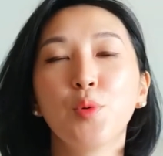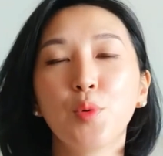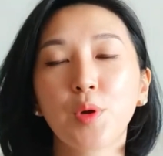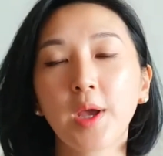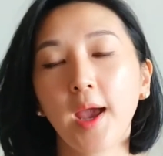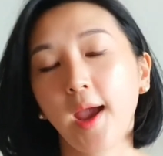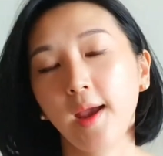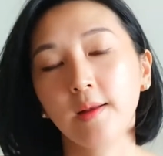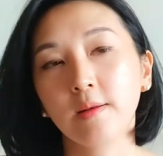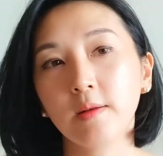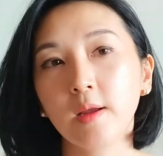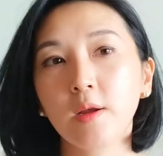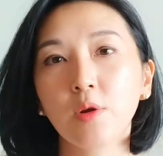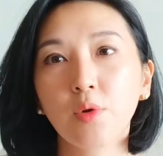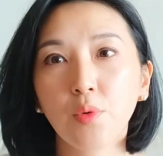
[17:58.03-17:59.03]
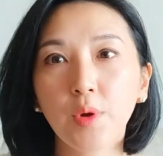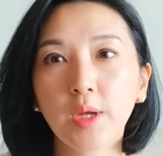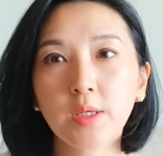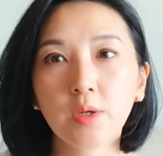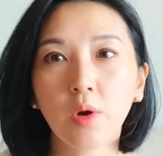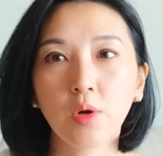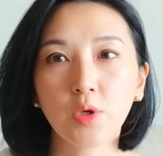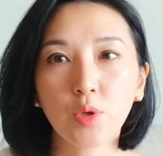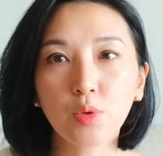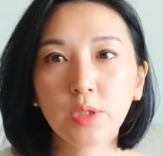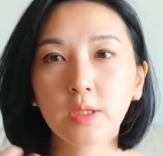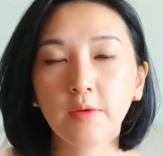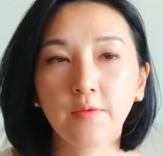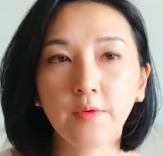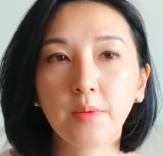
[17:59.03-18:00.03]
can increase or use
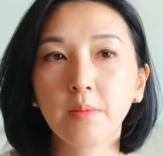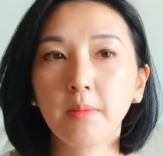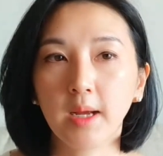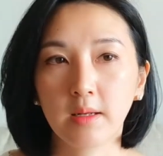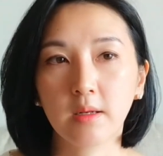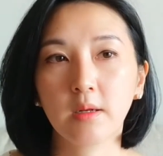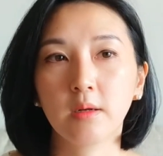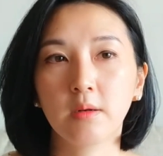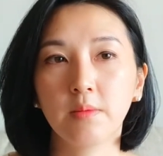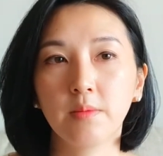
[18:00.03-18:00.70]
different methods.